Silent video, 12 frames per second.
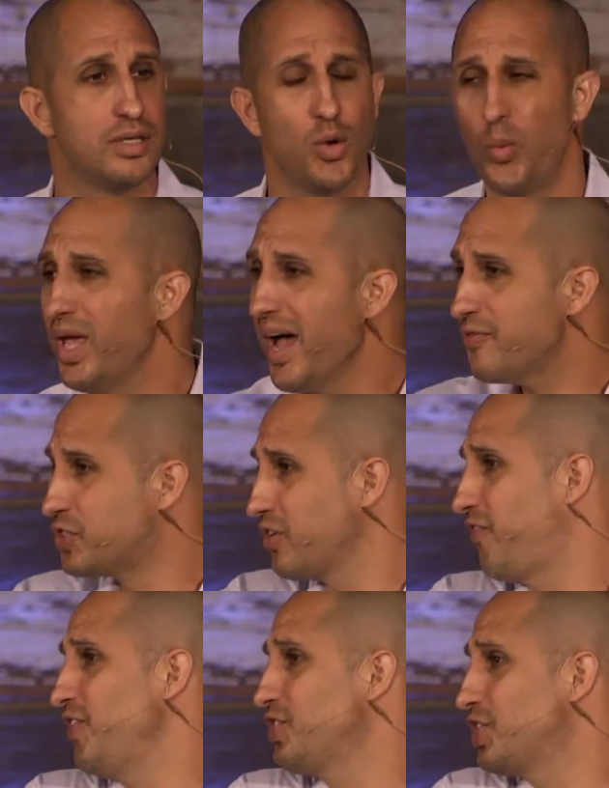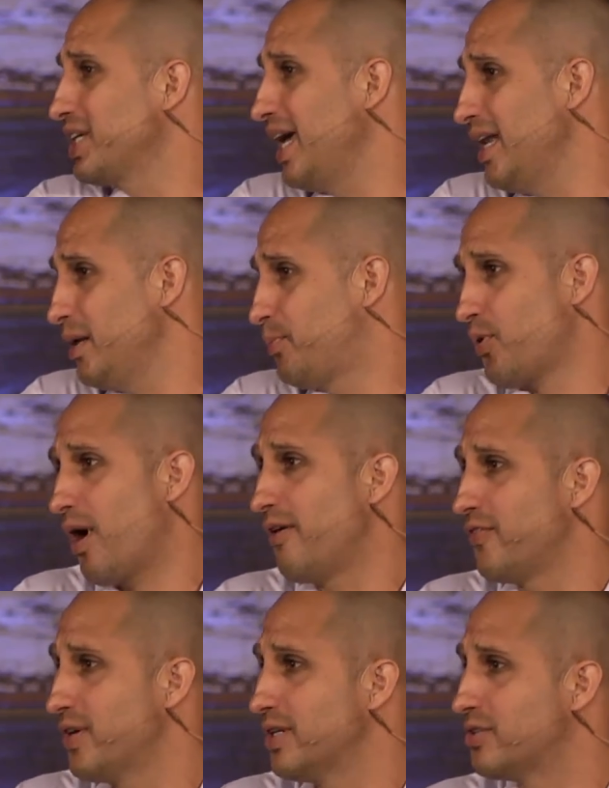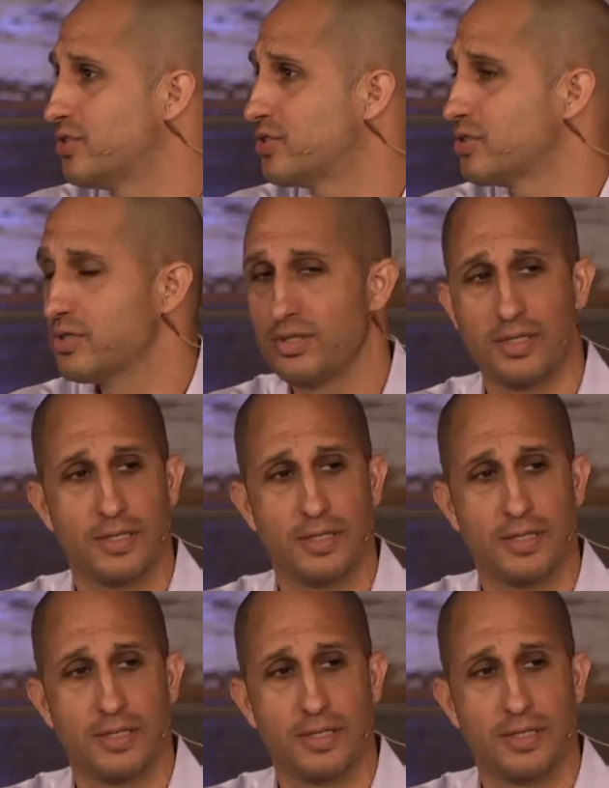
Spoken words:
We have sophisticated prophets.